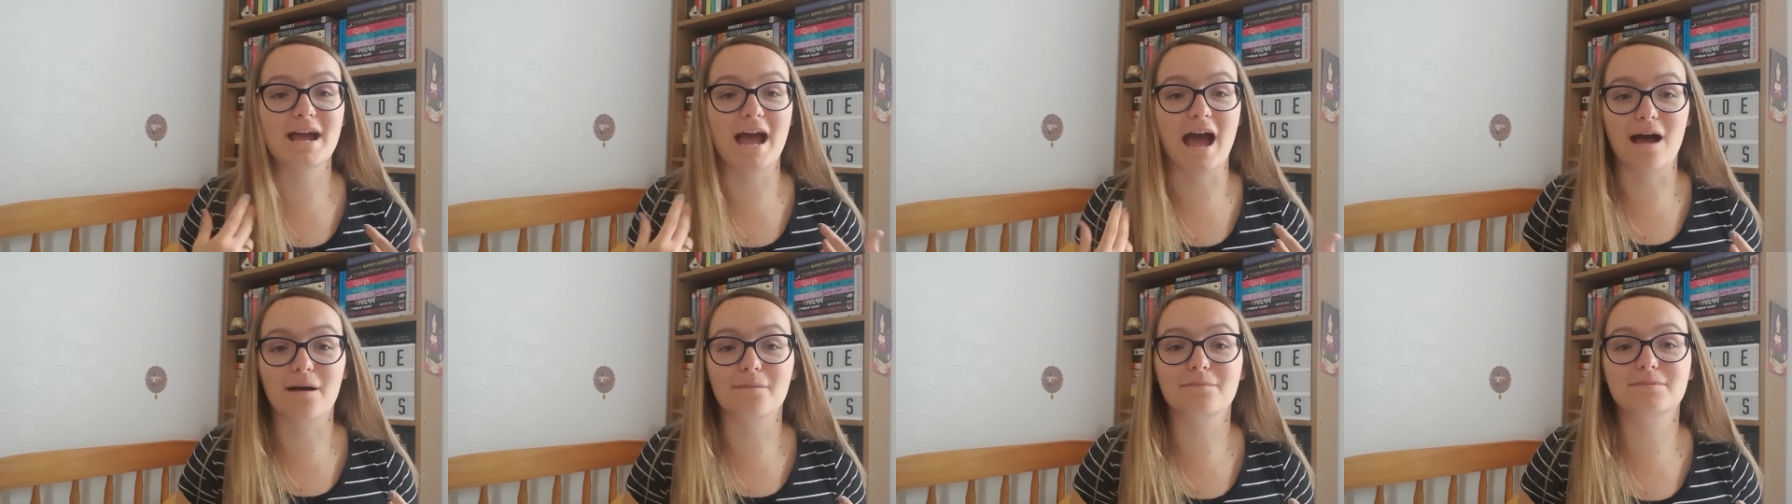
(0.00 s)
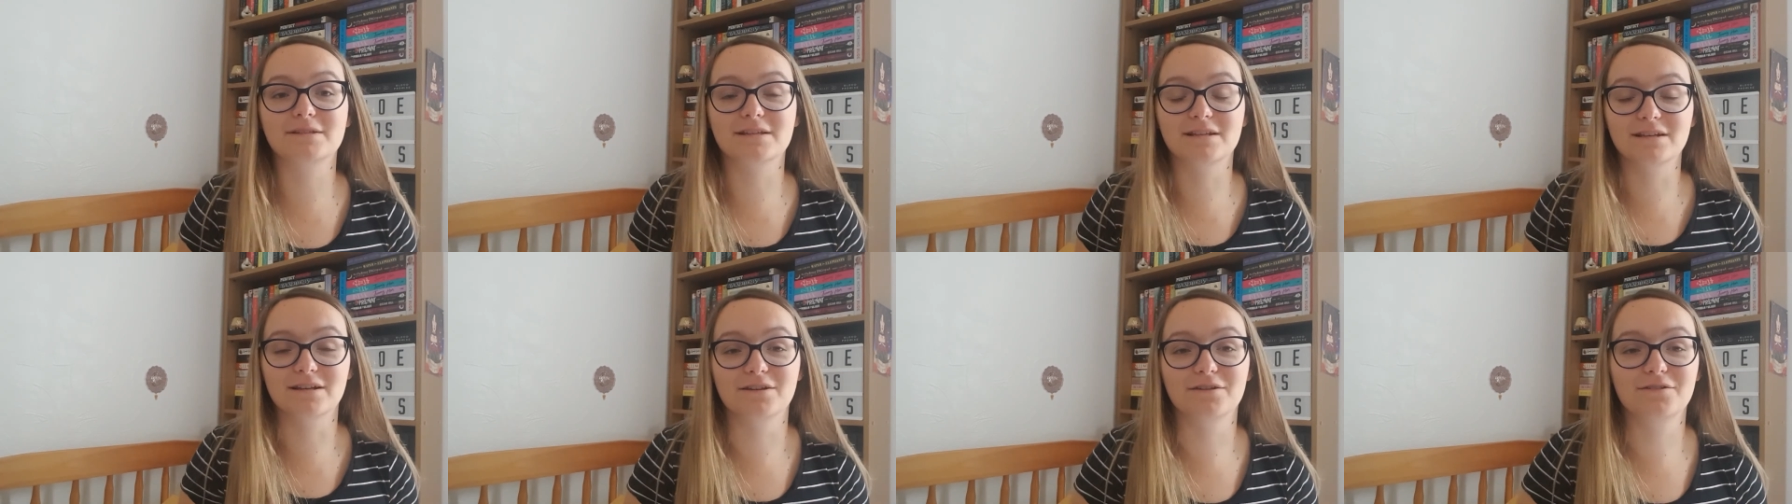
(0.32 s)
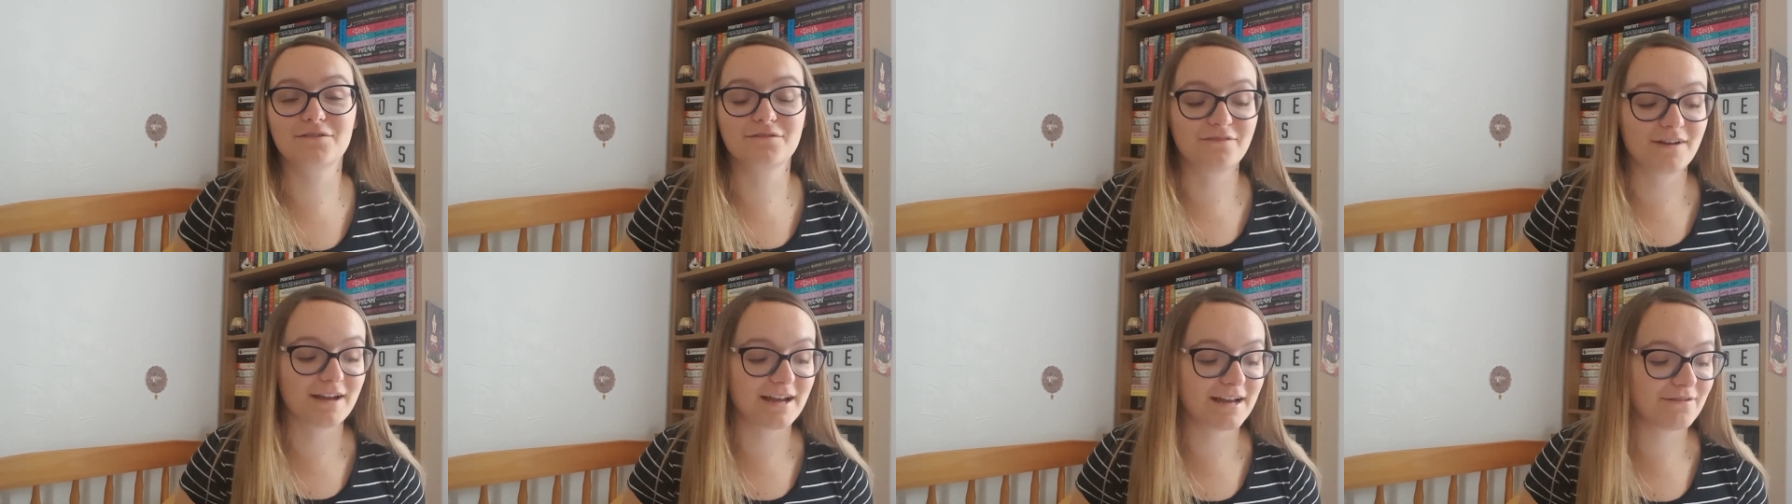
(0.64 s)

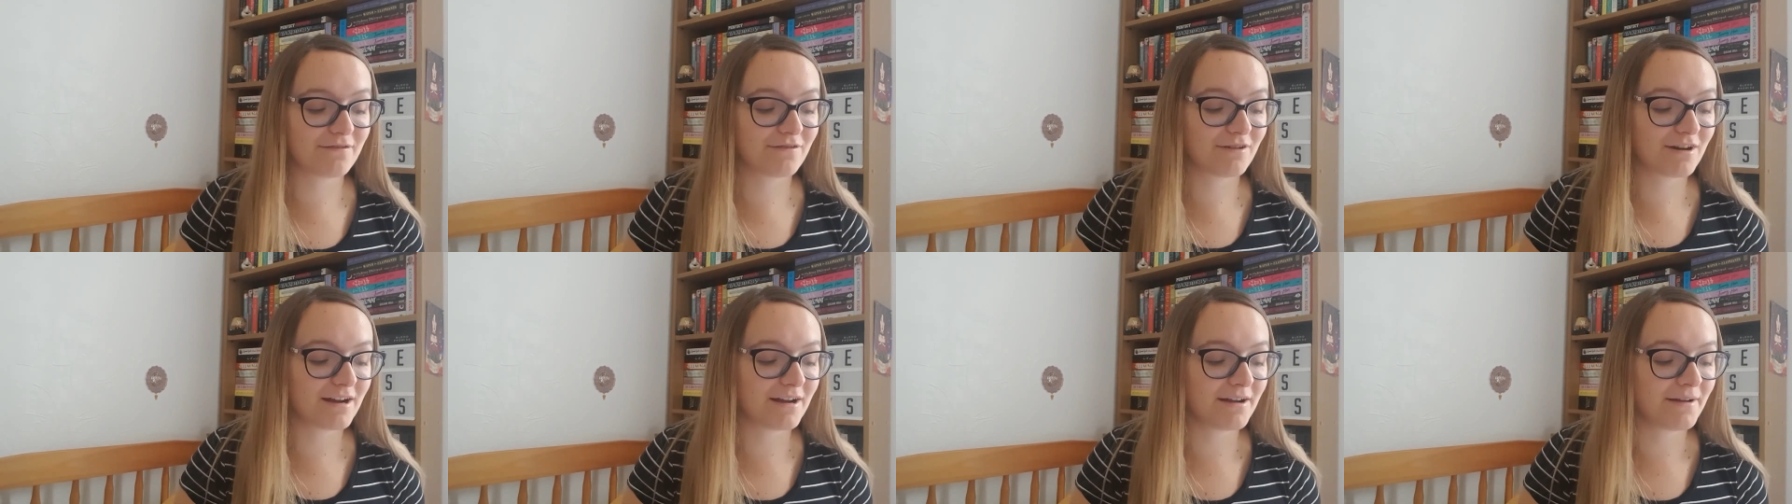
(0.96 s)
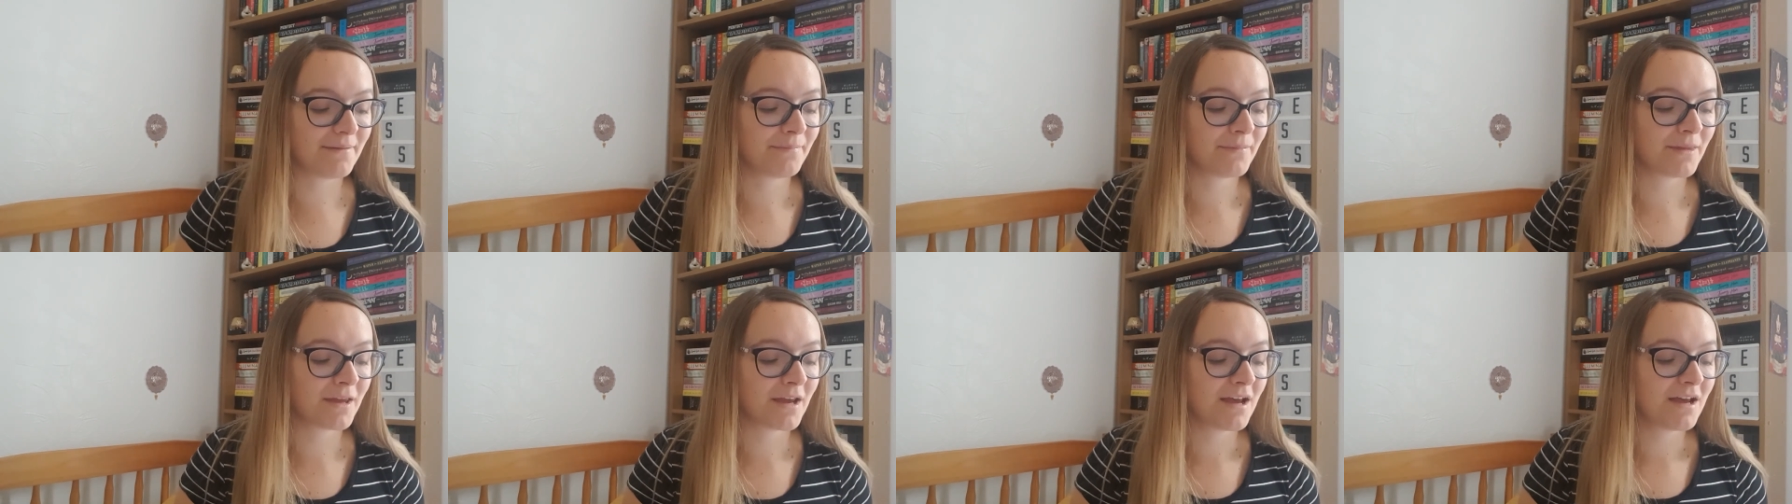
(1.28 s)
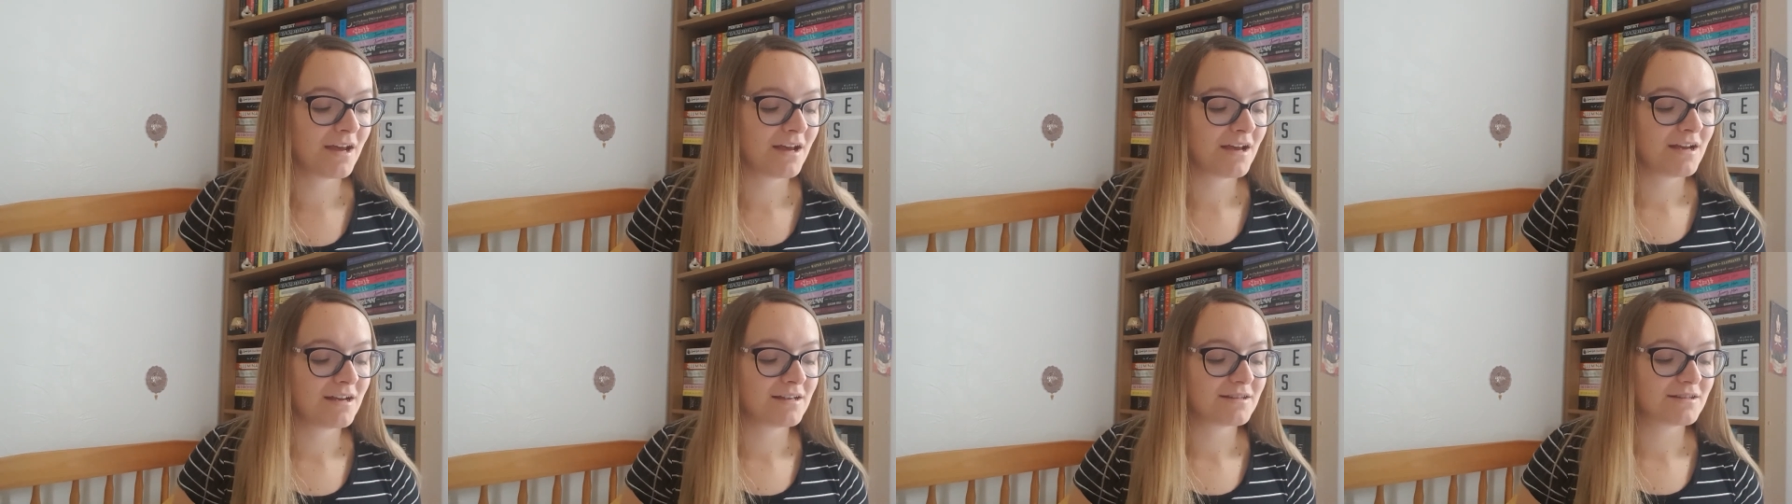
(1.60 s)
absolute favourite.
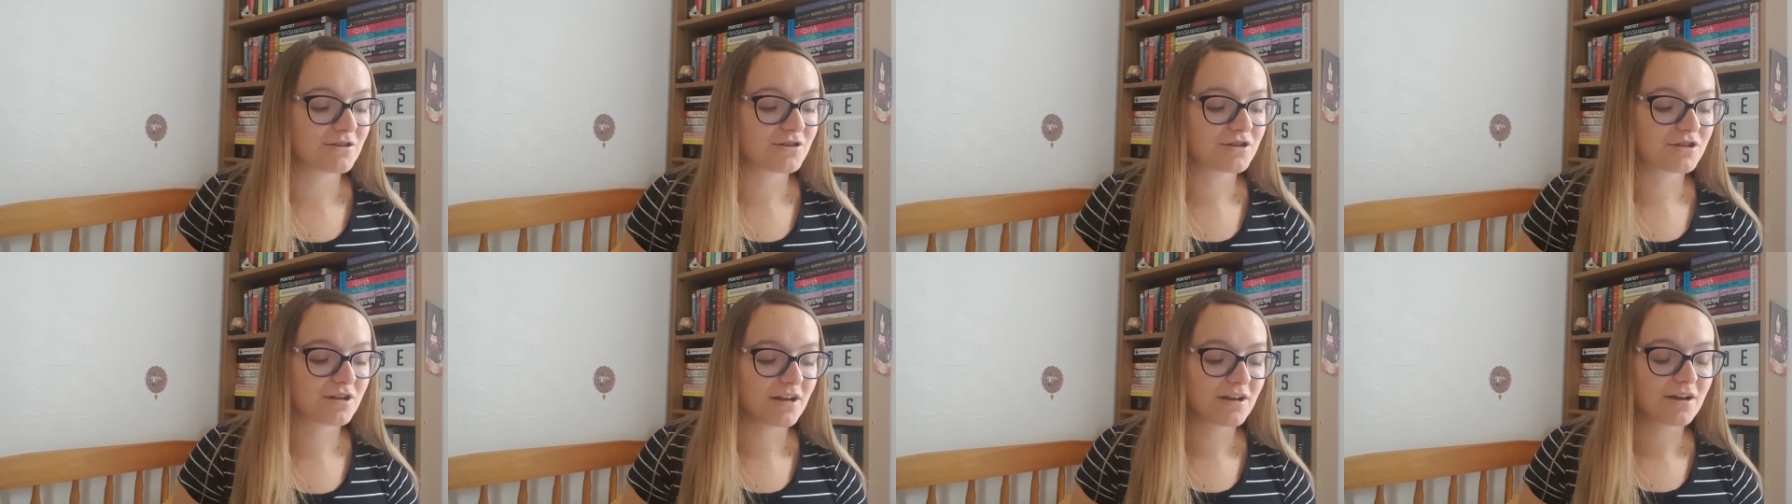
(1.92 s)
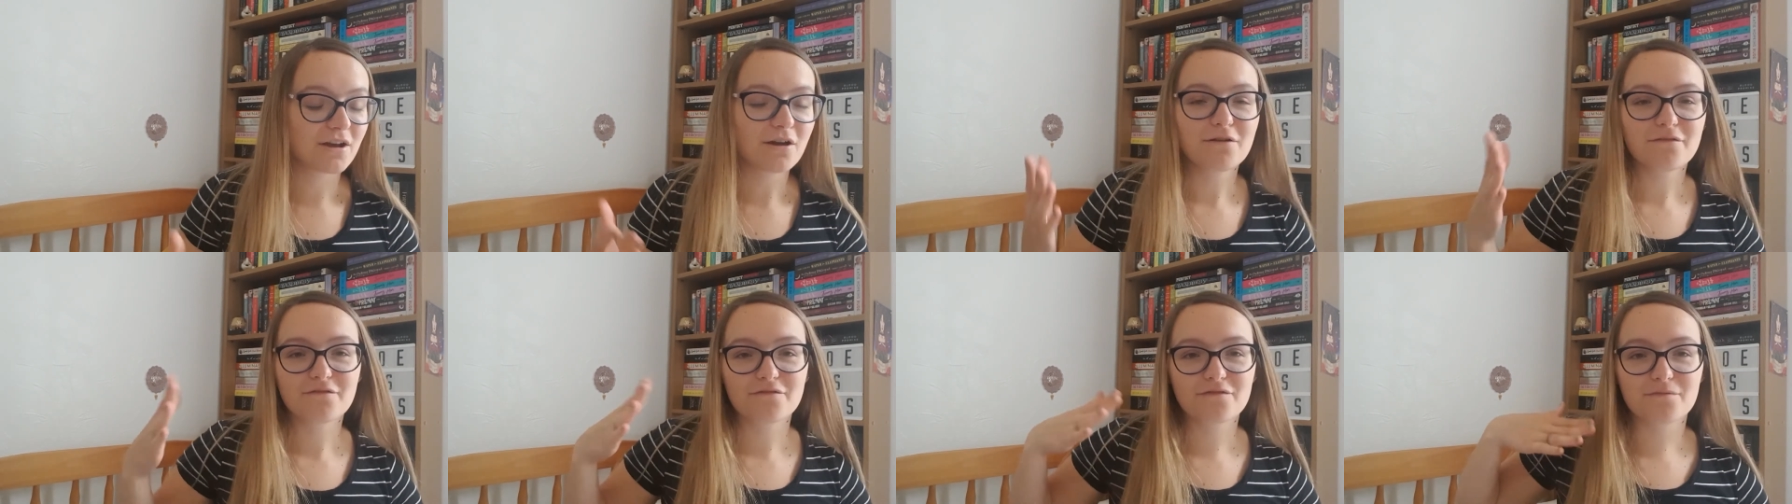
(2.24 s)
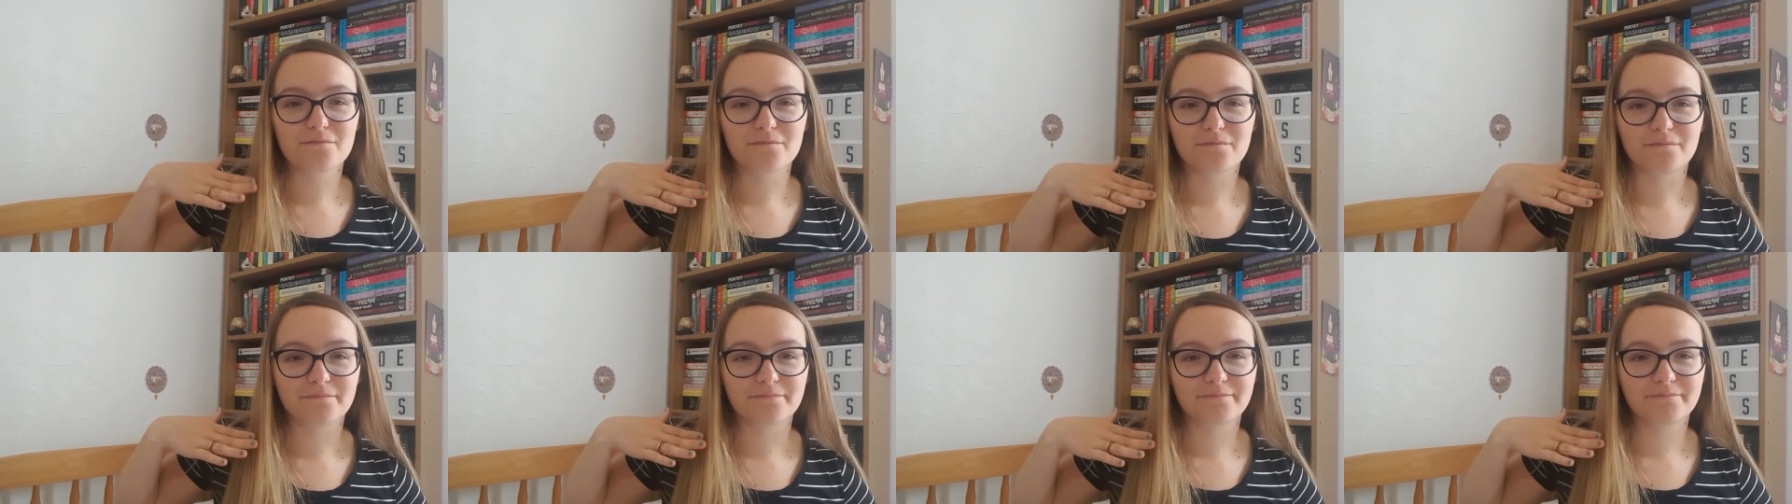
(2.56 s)
So shall I go
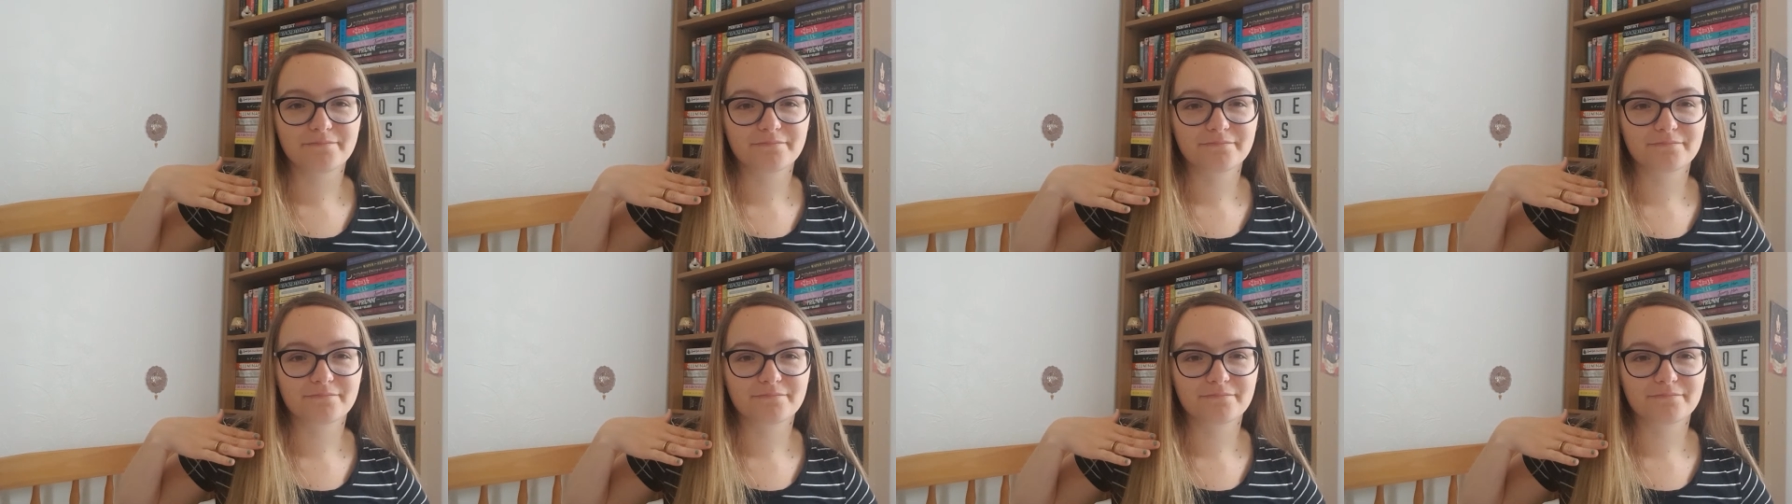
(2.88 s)
from